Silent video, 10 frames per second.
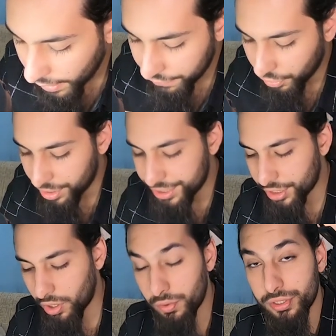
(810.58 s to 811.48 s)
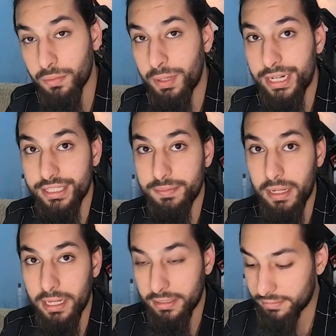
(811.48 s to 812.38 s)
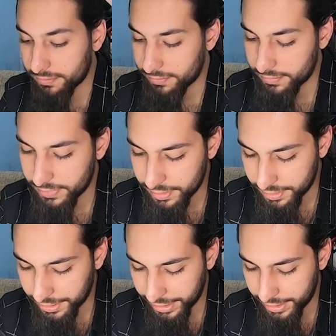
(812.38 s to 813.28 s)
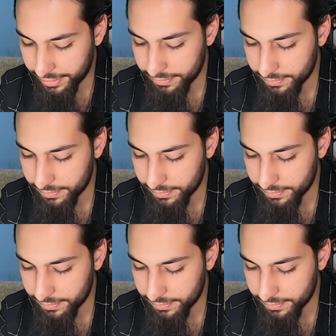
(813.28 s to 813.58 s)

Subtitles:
Of course, you can always compare the spelling. C-I-R-C-L-E.